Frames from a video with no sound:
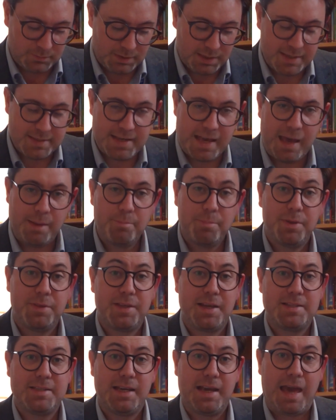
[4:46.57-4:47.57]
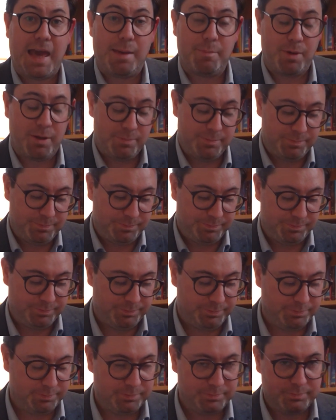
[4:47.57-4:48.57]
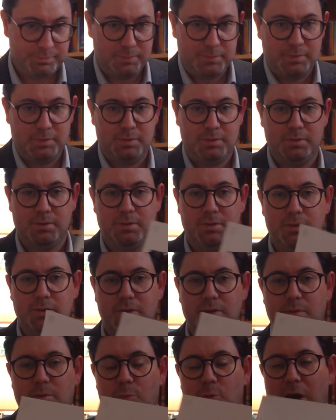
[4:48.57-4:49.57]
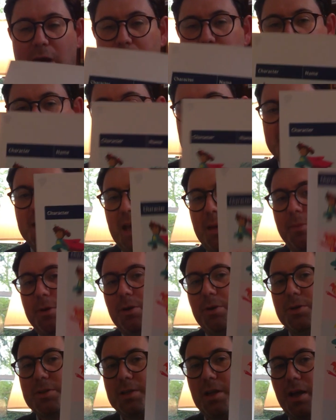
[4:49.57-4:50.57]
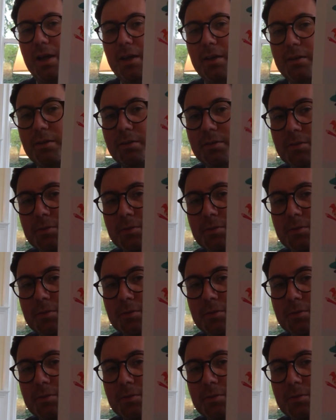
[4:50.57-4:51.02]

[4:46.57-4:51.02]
It's Empathetic Emma. Remember what Empathetic Emma looks like.